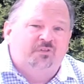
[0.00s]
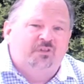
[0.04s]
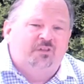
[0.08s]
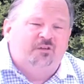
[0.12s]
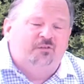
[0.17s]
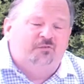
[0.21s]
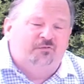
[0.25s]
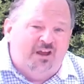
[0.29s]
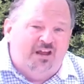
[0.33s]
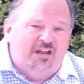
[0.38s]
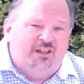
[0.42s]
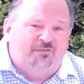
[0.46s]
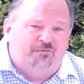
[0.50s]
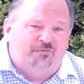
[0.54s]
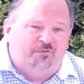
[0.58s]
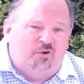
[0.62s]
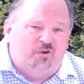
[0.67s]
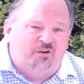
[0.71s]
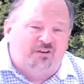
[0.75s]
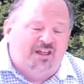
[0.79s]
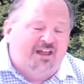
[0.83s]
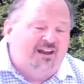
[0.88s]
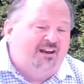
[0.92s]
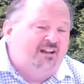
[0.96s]

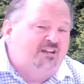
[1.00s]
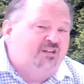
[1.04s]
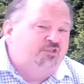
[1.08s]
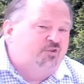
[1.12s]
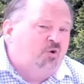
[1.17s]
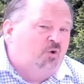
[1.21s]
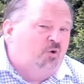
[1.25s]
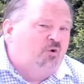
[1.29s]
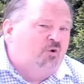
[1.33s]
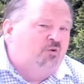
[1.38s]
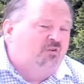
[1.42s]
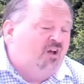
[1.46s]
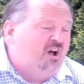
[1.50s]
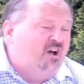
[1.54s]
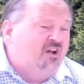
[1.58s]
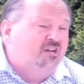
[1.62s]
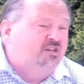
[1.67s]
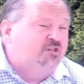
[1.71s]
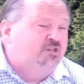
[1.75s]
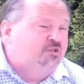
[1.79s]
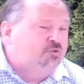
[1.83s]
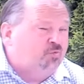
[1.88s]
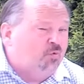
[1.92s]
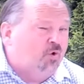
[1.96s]
faithful. Let us hold
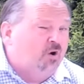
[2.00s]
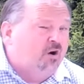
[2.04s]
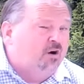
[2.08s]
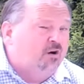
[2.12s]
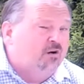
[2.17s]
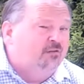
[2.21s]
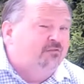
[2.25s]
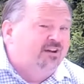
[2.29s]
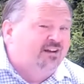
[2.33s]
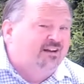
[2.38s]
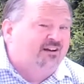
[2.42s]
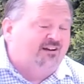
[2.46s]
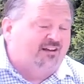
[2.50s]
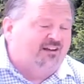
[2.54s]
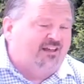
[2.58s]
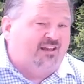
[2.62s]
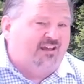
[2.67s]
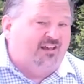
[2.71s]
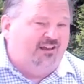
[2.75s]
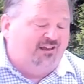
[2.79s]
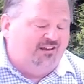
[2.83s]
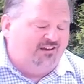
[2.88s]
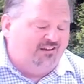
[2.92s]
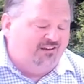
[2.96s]

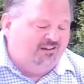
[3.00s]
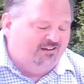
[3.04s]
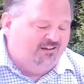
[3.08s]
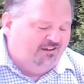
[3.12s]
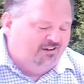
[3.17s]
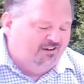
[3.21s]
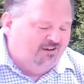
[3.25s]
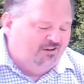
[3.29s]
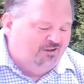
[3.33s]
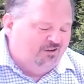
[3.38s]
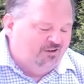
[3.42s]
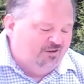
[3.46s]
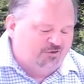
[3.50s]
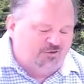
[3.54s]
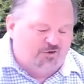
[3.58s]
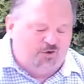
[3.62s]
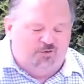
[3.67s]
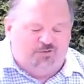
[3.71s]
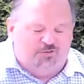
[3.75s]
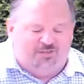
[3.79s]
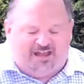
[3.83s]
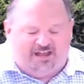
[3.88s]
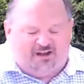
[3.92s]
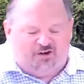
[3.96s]
unswervingly to
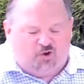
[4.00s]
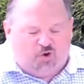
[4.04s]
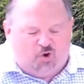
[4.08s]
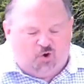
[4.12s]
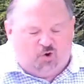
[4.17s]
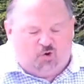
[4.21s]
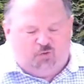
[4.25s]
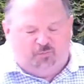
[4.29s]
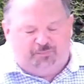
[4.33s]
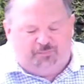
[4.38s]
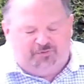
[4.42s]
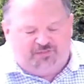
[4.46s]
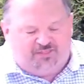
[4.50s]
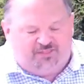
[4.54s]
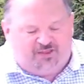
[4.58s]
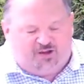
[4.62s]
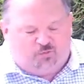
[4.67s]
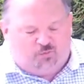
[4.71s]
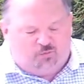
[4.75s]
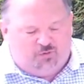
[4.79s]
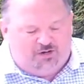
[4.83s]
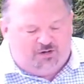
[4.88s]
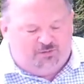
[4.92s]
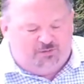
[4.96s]
that hope that
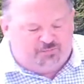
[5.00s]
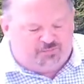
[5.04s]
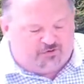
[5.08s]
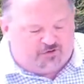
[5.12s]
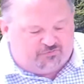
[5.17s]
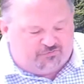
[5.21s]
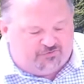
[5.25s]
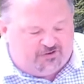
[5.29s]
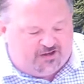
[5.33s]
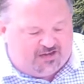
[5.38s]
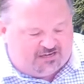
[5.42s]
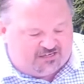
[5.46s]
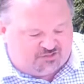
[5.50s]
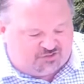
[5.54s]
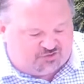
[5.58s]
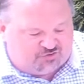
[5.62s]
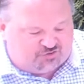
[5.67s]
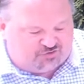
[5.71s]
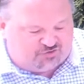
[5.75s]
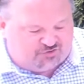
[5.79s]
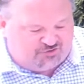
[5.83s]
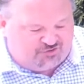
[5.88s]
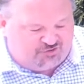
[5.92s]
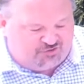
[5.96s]
we
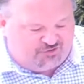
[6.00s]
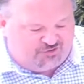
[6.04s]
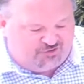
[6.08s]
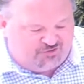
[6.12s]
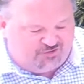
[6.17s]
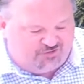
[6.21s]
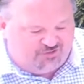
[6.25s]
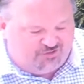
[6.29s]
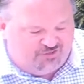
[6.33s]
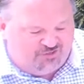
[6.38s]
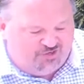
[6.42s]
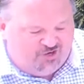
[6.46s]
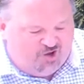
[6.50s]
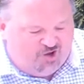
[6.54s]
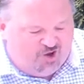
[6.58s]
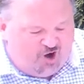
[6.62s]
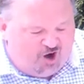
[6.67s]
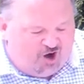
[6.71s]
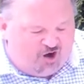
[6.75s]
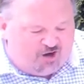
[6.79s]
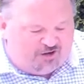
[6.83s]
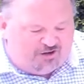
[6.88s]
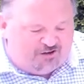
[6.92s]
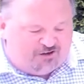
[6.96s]
profess.
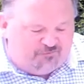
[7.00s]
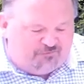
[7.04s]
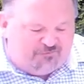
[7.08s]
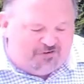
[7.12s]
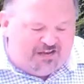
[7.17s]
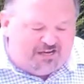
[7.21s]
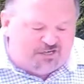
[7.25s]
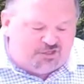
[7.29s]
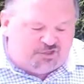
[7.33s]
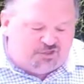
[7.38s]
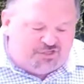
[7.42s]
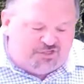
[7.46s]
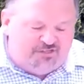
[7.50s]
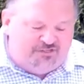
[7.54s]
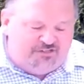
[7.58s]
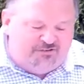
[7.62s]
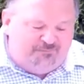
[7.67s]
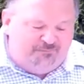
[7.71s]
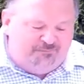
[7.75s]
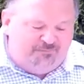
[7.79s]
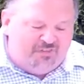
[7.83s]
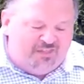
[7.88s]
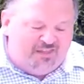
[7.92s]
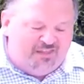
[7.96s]
Our
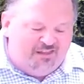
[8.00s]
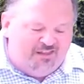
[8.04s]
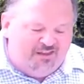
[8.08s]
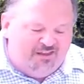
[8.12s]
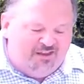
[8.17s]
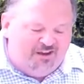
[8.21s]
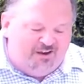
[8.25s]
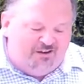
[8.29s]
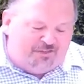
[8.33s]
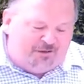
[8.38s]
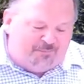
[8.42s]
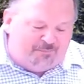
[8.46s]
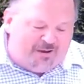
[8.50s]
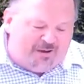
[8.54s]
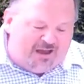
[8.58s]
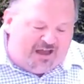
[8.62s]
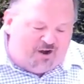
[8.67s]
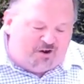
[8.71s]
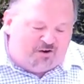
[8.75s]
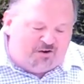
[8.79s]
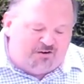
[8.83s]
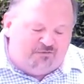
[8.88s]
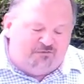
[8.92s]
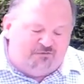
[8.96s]
confession of the
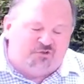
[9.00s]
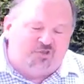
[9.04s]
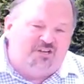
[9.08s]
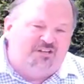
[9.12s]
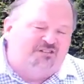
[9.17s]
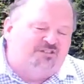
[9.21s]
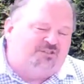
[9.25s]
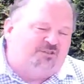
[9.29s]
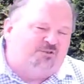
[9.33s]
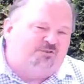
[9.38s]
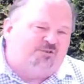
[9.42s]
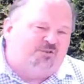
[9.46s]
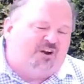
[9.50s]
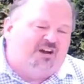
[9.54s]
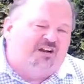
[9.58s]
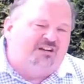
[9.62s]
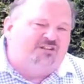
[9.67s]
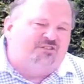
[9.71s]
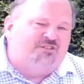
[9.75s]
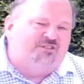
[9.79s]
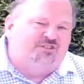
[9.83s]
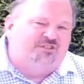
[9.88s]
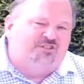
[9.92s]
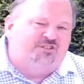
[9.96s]
power of Jesus
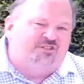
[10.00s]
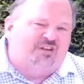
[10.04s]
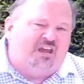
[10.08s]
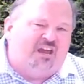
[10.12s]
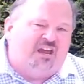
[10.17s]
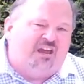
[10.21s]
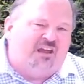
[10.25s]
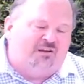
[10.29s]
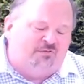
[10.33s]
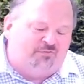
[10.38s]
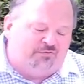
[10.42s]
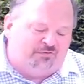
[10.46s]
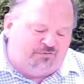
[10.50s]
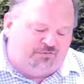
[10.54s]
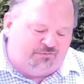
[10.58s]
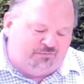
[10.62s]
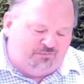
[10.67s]
Christ to save,